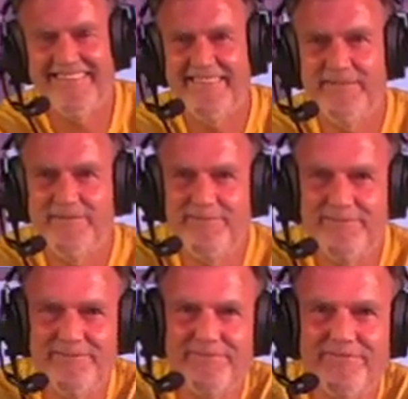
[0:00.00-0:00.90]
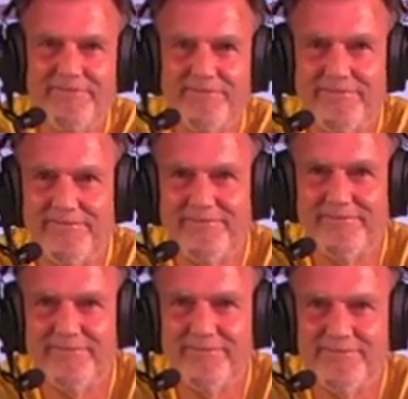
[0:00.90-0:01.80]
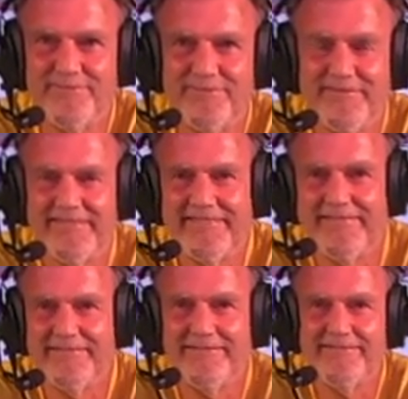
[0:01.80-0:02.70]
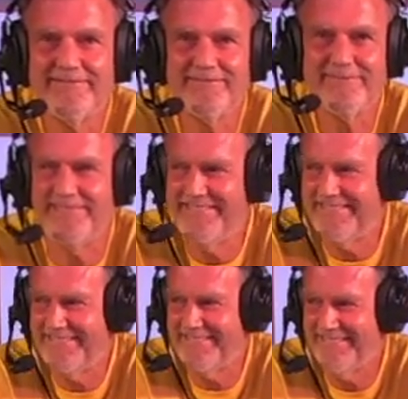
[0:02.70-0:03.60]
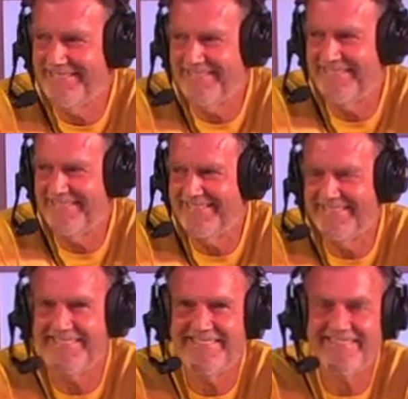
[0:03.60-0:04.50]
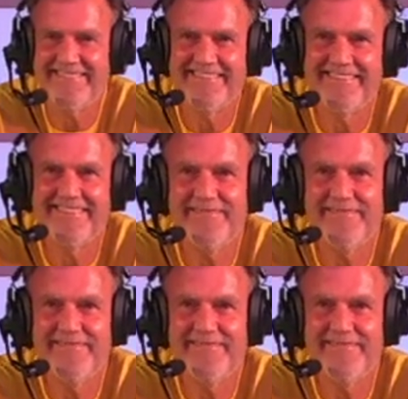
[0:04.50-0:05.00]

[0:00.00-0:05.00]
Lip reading: No words are spoken by the person on screen.